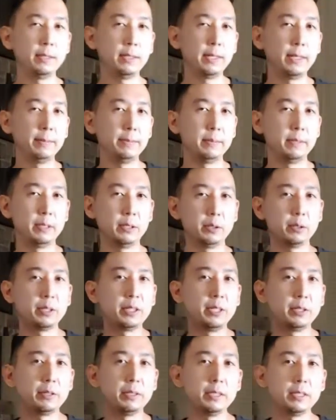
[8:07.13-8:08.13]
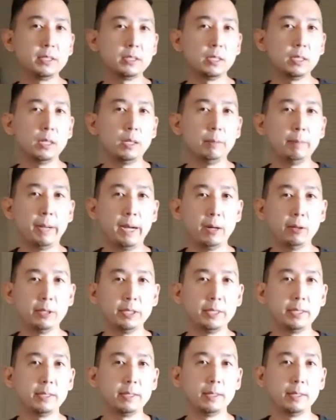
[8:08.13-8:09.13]
I'm a little curious about
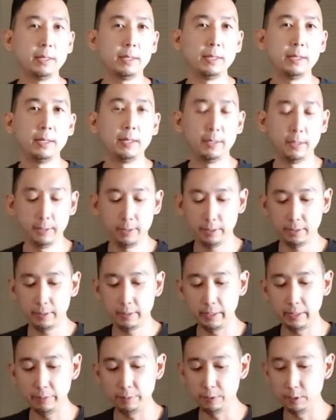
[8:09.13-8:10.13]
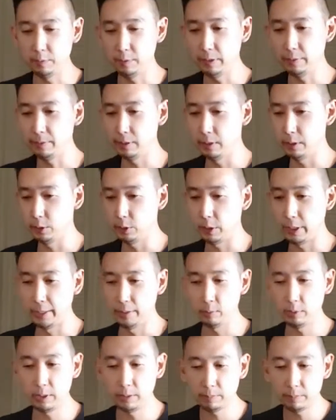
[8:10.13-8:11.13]
it. If you've ever
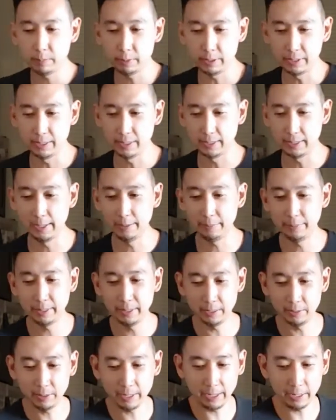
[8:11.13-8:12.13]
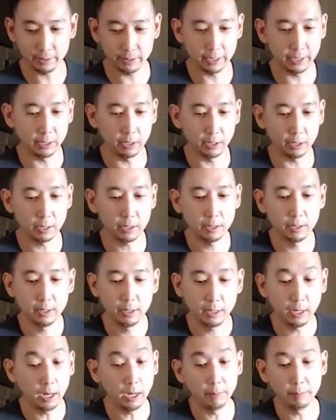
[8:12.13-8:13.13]
tried one, please let me know how they are.
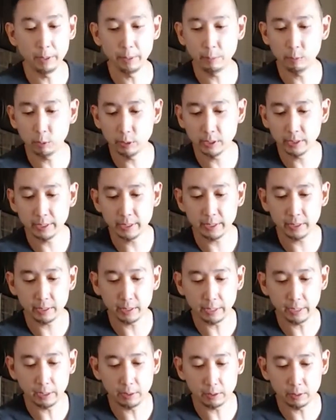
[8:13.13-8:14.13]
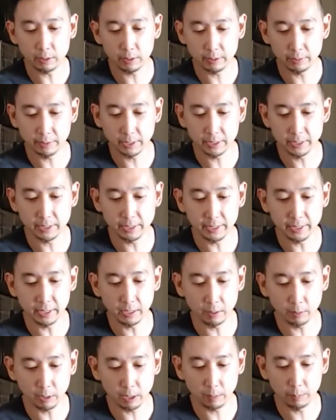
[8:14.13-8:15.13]
Maybe one day, I'll if I see it,
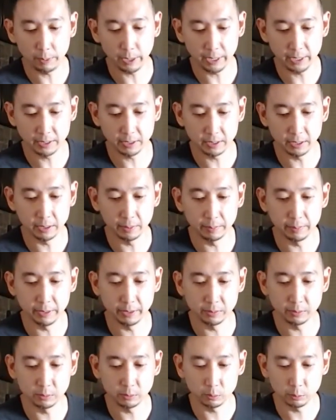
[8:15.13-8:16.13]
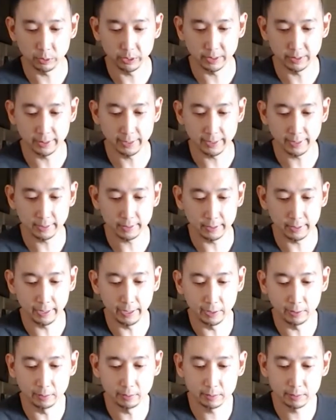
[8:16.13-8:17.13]
I'll buy some and we can test it
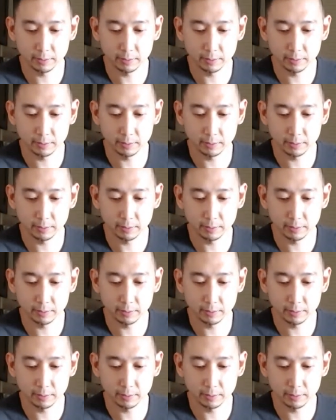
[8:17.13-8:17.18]
out.